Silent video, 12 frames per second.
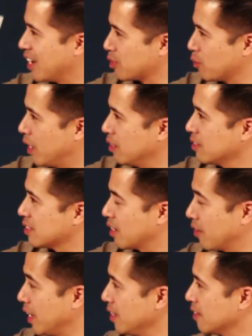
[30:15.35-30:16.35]
as well. Is
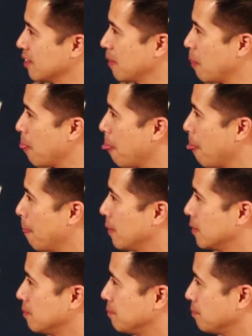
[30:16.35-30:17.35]
that right?
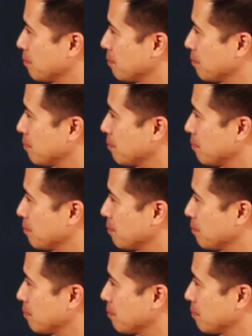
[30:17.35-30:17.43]
Yep.